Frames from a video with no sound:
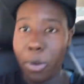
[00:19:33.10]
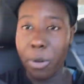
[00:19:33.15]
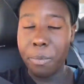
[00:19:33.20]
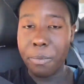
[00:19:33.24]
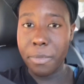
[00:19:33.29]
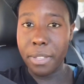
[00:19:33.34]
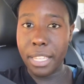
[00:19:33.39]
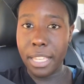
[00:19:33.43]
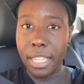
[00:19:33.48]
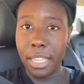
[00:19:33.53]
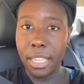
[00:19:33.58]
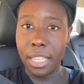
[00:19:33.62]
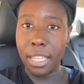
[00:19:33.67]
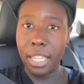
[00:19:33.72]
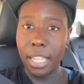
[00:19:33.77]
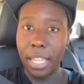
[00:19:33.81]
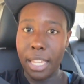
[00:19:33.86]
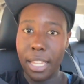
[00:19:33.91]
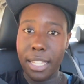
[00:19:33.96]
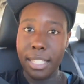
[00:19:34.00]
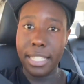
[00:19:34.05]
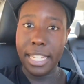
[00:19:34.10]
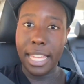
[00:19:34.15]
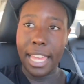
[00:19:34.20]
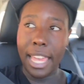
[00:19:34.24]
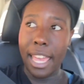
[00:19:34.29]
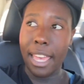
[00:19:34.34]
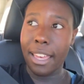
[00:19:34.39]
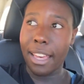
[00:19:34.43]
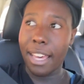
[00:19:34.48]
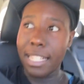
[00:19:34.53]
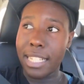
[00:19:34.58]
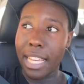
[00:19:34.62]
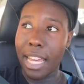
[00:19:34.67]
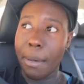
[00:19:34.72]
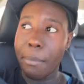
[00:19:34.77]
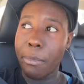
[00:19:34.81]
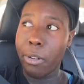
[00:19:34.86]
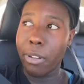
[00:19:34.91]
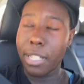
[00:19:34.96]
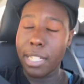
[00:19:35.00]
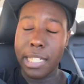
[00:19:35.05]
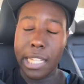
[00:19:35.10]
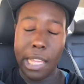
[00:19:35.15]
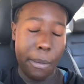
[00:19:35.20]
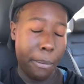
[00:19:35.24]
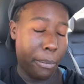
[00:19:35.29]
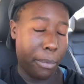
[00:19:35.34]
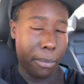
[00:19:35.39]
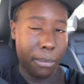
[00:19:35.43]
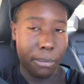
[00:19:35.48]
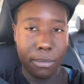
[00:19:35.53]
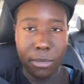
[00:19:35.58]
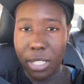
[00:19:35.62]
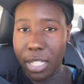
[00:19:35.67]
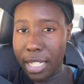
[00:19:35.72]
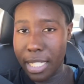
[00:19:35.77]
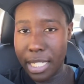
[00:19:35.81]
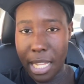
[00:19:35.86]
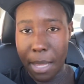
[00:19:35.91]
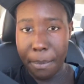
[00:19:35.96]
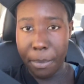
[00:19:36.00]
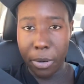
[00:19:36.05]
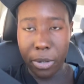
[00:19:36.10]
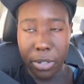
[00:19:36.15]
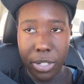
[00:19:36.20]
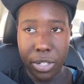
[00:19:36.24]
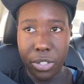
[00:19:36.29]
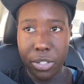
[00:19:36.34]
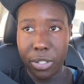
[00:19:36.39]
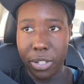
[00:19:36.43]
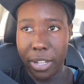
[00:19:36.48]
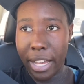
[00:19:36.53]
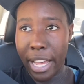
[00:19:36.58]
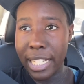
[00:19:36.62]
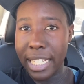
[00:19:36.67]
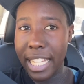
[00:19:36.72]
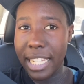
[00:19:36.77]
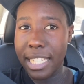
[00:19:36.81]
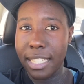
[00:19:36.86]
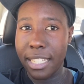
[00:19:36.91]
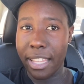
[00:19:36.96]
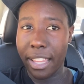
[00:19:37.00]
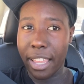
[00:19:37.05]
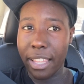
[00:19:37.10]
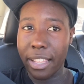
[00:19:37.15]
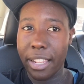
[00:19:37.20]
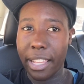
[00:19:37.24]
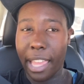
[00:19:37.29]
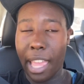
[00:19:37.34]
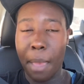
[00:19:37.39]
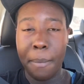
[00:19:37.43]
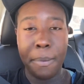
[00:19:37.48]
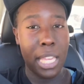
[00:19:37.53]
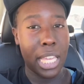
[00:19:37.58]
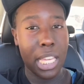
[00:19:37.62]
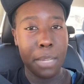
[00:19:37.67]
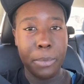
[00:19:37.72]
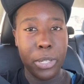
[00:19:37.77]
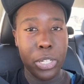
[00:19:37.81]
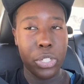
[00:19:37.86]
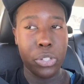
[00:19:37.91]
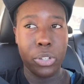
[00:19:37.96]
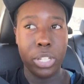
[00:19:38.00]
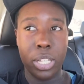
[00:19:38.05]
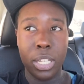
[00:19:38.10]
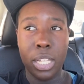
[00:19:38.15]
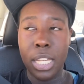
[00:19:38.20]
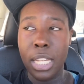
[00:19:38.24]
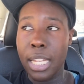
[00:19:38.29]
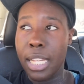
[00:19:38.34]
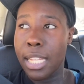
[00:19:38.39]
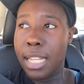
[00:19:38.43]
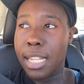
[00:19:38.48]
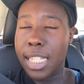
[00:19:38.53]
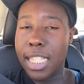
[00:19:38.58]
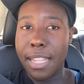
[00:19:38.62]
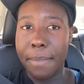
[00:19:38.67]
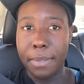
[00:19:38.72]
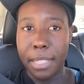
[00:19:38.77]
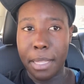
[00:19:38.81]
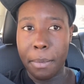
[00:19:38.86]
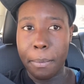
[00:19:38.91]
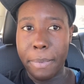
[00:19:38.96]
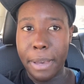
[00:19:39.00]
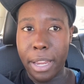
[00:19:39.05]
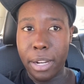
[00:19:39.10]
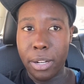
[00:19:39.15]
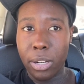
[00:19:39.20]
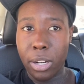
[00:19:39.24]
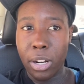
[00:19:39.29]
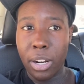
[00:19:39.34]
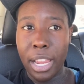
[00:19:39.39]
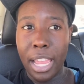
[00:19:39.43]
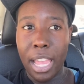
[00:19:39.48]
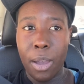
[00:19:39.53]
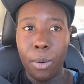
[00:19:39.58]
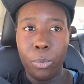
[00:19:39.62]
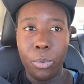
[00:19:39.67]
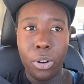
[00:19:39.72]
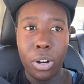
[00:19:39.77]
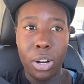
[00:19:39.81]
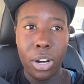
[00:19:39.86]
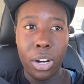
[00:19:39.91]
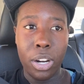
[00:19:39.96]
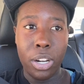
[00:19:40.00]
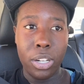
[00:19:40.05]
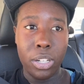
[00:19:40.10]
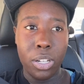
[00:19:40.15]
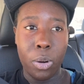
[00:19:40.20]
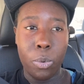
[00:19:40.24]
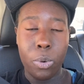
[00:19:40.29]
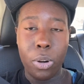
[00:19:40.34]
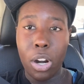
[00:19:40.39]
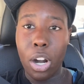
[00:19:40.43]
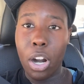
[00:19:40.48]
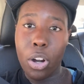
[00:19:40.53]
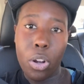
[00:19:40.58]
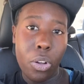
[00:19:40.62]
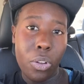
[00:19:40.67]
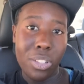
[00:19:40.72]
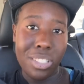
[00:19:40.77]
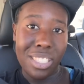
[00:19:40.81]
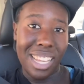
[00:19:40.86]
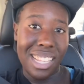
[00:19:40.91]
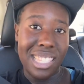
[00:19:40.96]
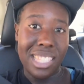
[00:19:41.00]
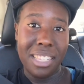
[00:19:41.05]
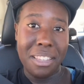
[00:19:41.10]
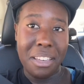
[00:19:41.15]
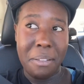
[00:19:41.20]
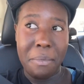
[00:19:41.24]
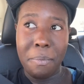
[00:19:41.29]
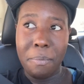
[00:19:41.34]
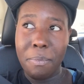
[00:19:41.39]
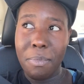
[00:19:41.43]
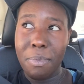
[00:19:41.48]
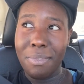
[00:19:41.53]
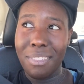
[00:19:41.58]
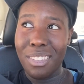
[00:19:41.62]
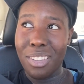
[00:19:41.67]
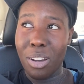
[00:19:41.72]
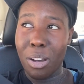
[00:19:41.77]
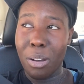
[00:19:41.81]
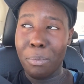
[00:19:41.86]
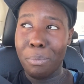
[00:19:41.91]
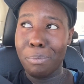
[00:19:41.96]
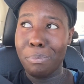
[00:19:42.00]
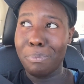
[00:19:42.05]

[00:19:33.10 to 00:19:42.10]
me and say, hey guys, like I'm on the same boat as you guys. I see that the campaign could be doing something better, and our goal is not to, you know,